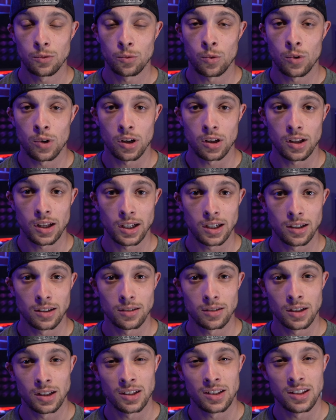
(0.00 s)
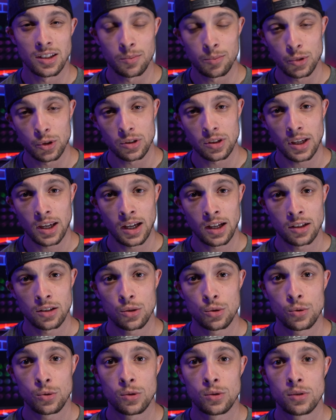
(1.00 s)
want like a, a simple scan
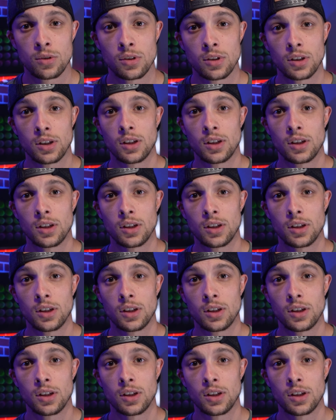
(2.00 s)
tool,